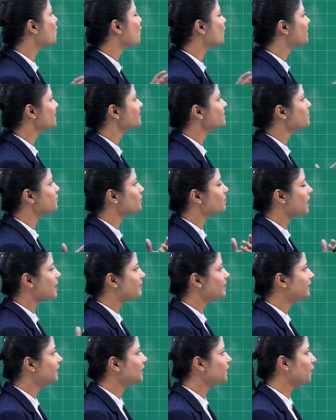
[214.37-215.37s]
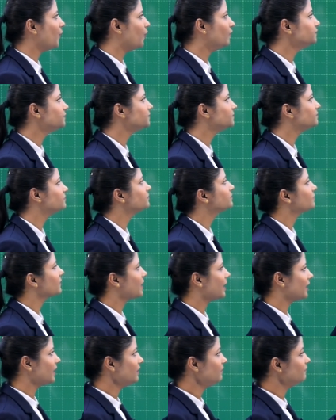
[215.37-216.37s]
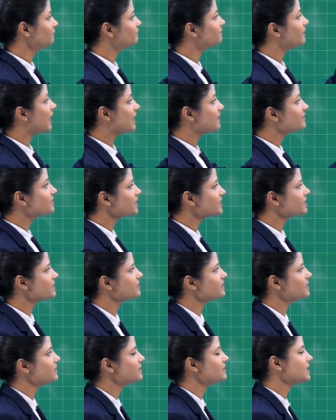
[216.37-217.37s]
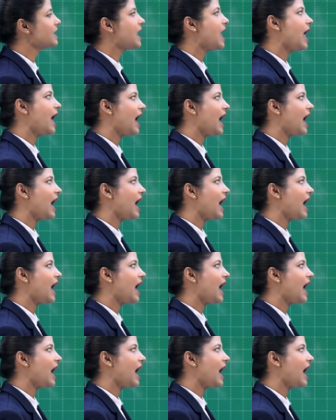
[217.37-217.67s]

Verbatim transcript: what is the probability of getting five successes